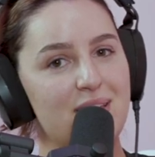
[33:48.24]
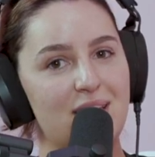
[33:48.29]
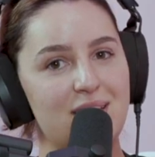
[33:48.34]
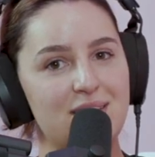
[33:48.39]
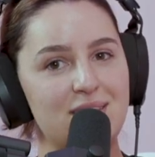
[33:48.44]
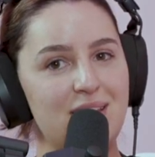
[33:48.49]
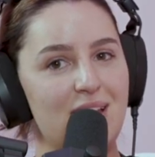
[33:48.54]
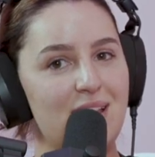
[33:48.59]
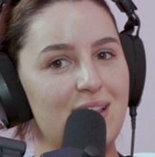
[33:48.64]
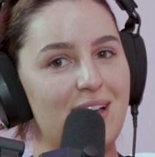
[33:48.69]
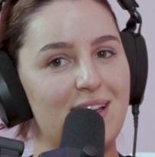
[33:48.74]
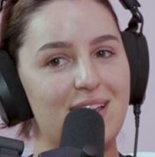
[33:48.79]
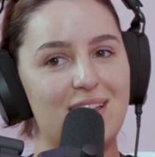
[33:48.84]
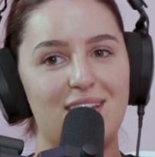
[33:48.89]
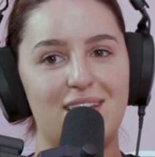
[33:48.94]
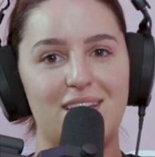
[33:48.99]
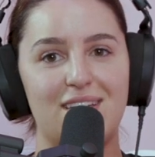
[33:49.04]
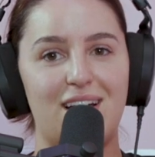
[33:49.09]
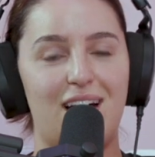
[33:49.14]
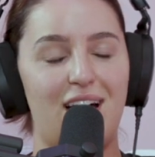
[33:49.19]
Isn't there
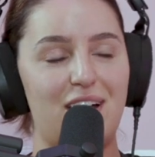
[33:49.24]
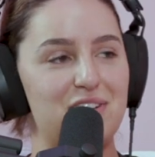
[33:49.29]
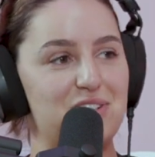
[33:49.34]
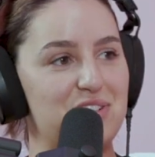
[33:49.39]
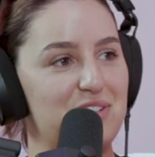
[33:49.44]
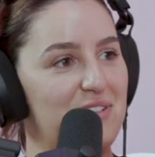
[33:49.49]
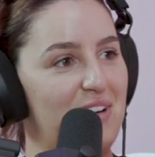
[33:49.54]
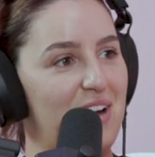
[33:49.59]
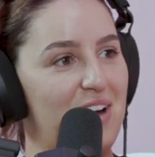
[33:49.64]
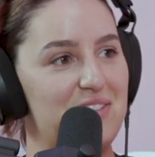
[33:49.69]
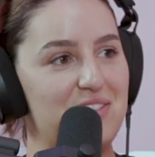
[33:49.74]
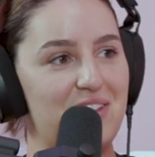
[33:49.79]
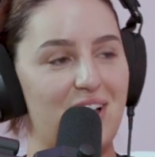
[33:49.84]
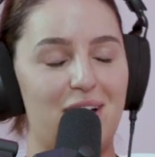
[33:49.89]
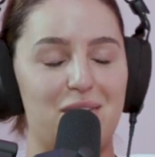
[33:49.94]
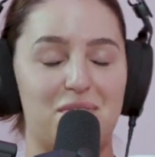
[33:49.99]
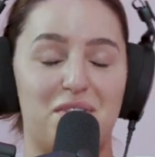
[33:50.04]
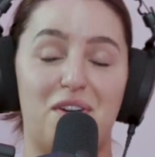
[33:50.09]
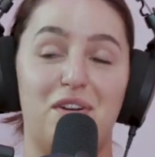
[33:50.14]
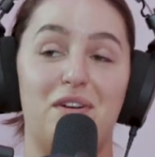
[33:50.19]
like underground?
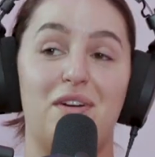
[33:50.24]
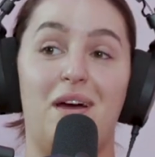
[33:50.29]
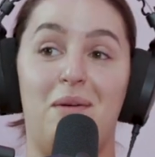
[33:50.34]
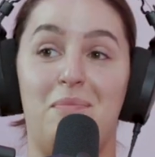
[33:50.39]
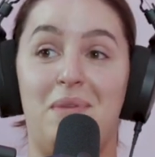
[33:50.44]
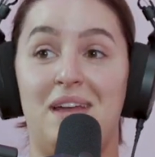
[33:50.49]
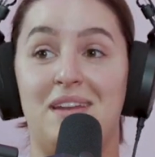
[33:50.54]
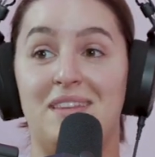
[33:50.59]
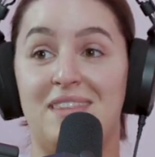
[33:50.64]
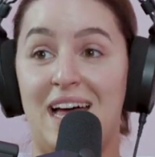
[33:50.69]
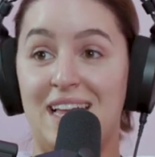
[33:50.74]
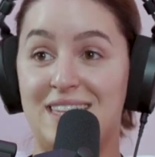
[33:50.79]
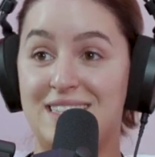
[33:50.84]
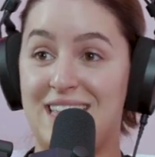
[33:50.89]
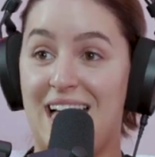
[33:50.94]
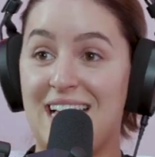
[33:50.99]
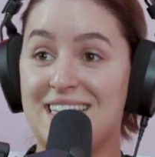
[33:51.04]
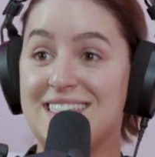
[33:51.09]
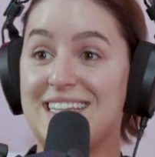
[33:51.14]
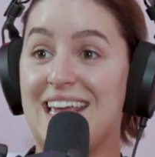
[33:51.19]
I mean,
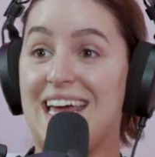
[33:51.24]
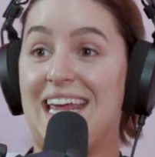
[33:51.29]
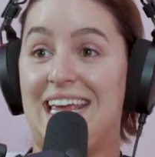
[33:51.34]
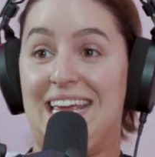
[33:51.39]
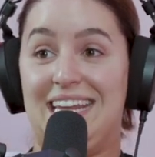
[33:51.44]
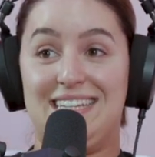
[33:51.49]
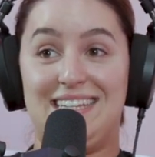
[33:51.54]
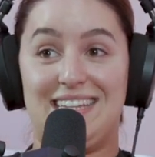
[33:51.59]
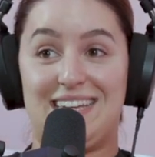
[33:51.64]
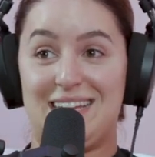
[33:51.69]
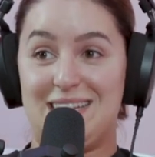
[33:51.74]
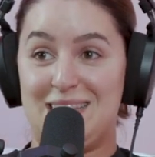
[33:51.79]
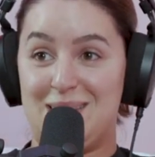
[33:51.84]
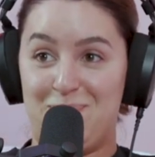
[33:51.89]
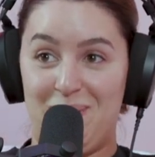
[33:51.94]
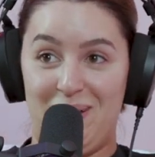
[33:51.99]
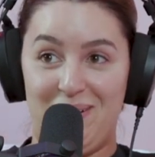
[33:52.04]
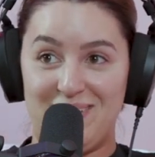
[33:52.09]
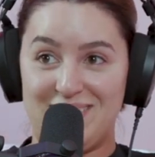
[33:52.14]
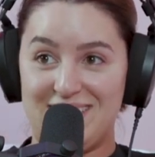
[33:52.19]
that's getting into the
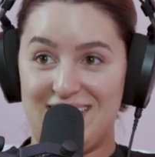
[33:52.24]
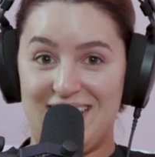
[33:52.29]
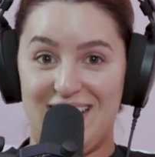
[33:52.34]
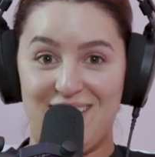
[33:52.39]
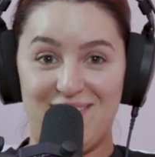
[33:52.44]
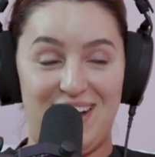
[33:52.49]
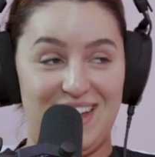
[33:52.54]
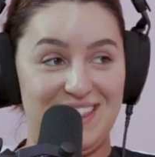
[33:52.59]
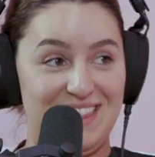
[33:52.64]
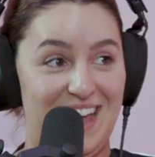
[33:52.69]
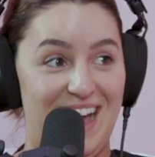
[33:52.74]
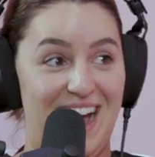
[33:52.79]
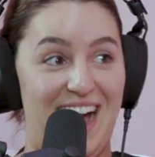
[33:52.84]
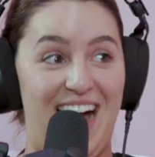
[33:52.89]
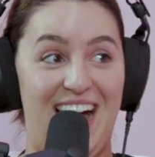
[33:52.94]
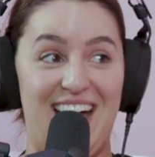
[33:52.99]
conspiracy there right there.